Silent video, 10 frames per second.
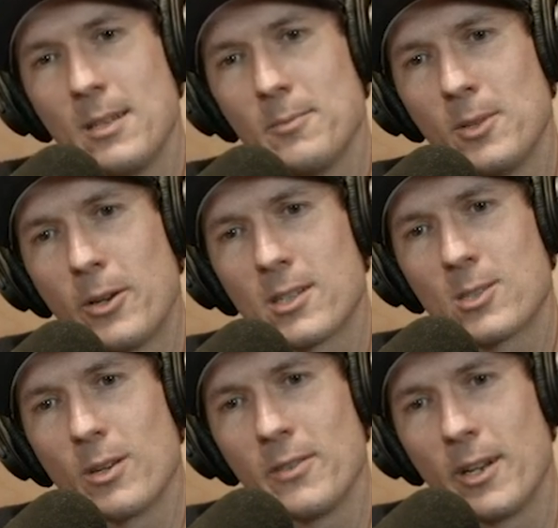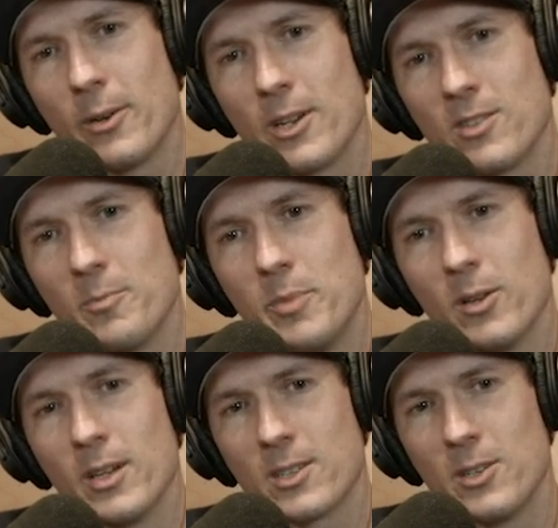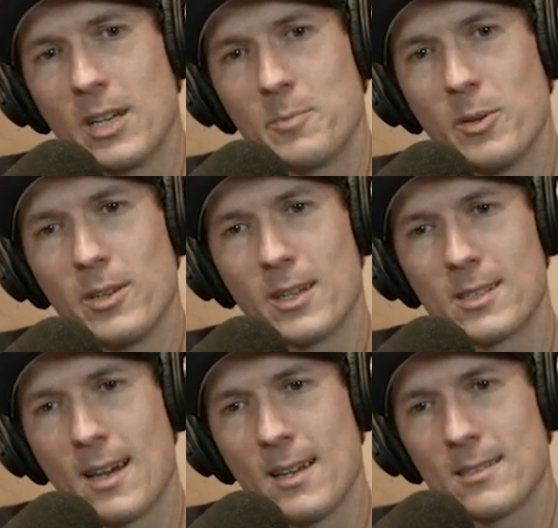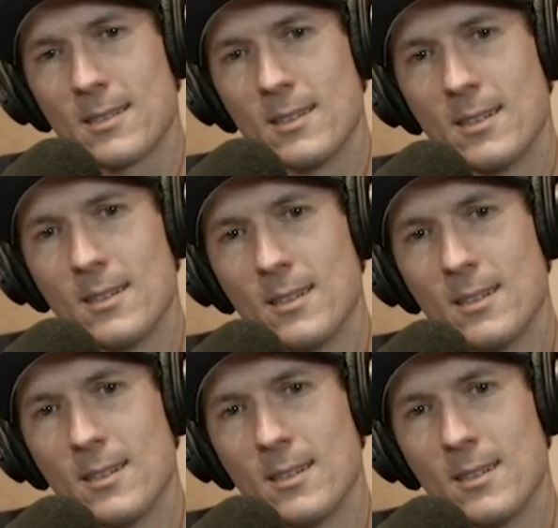Leary's sort of an iteration of Bill Hicks. Are you guys Bill Hicks guys? Yes.